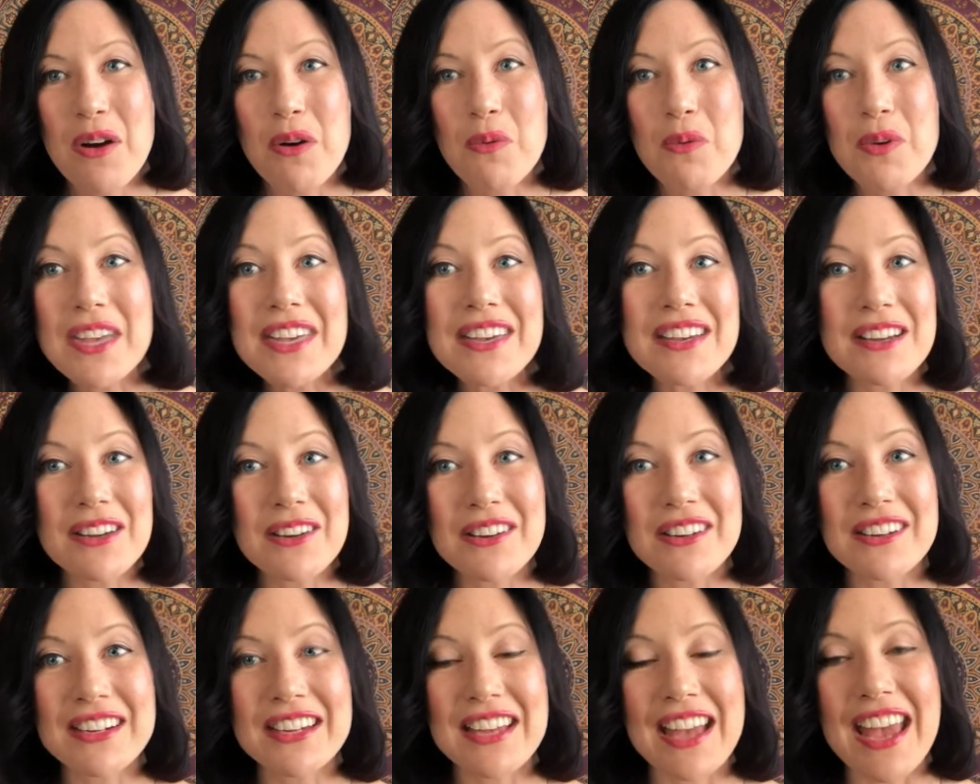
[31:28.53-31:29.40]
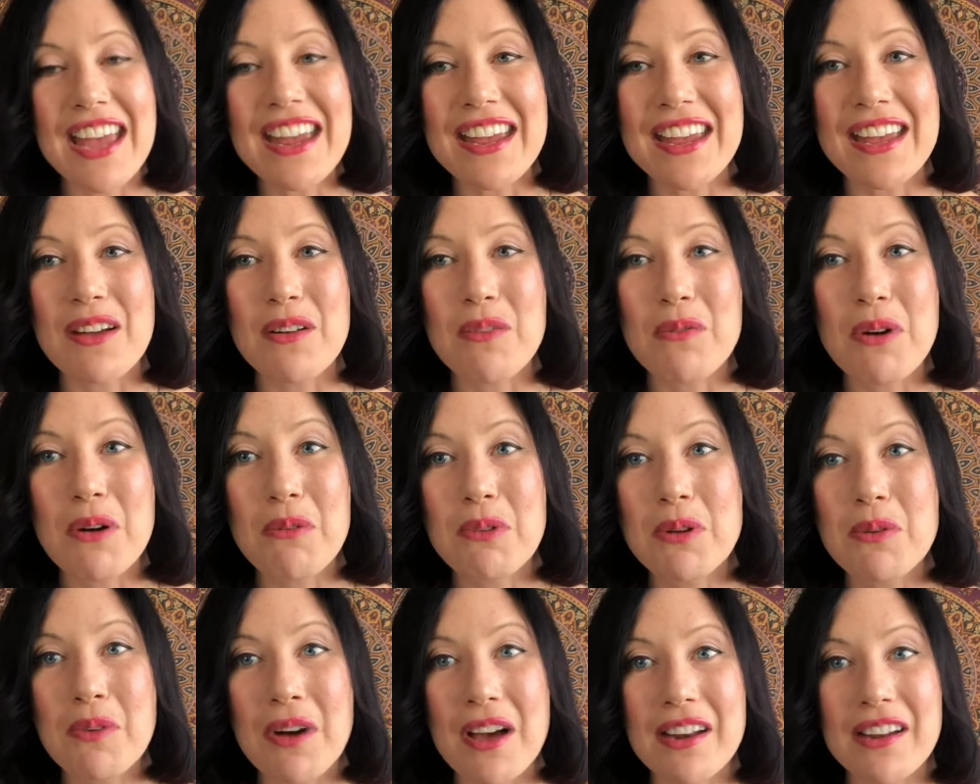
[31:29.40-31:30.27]
we can create what
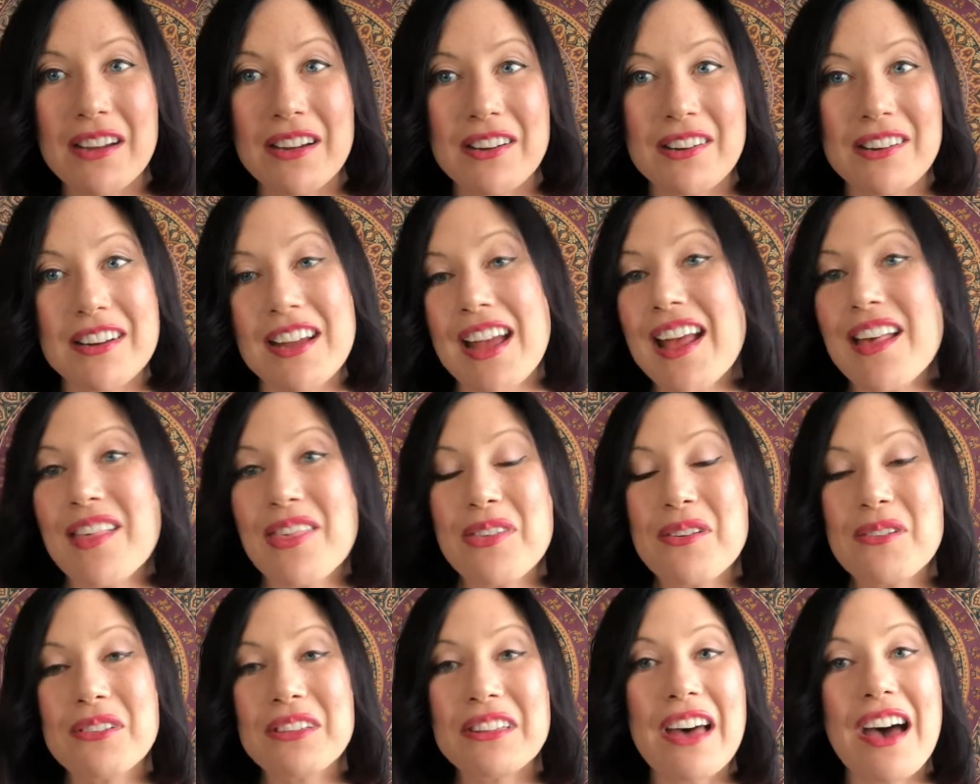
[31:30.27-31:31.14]
we want to create through